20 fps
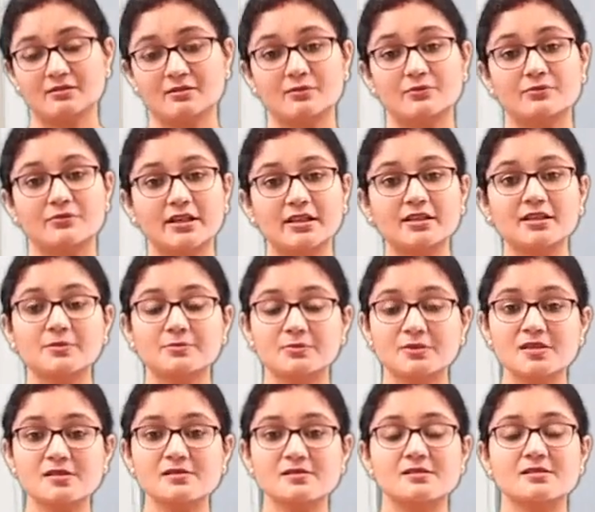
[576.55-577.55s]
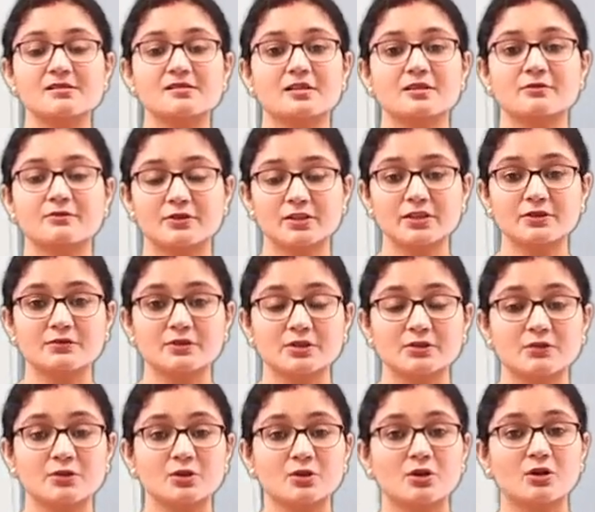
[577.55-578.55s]
When the person is suffering
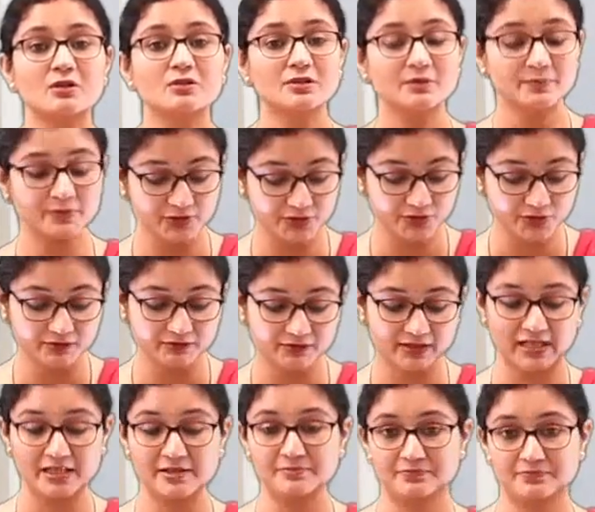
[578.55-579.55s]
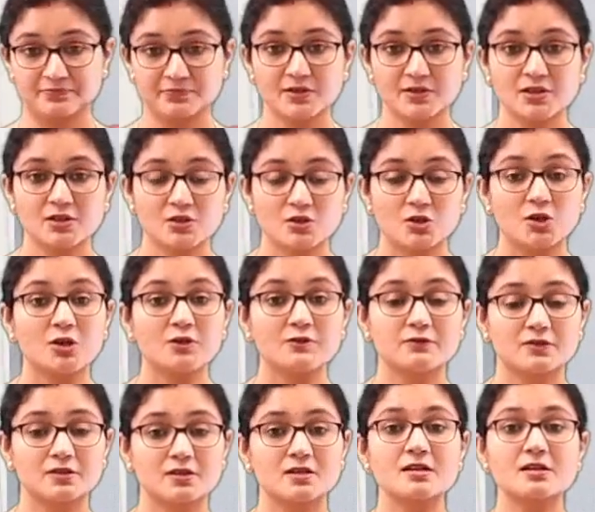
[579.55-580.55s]
for a longer period of time of
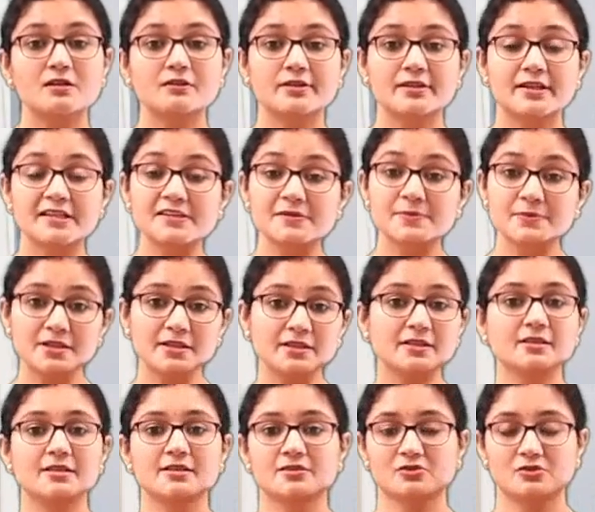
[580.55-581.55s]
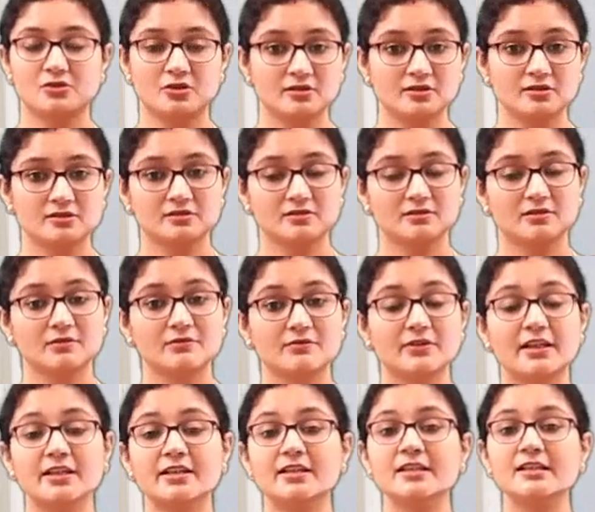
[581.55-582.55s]
respiratory disorders,
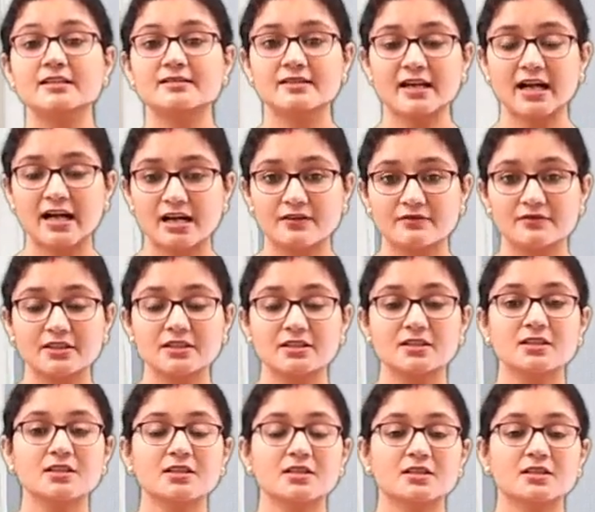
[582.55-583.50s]
where he is having,